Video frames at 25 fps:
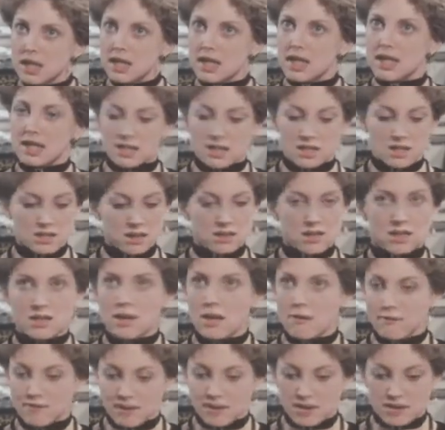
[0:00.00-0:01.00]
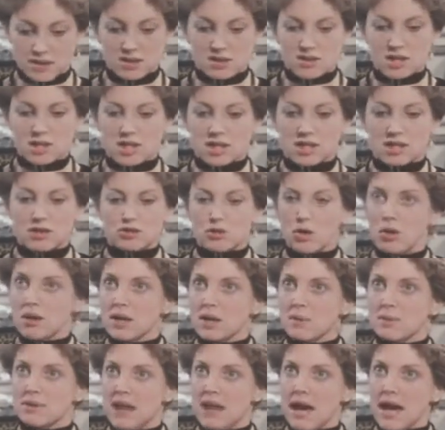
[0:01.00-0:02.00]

It is not enough that the city is crawling with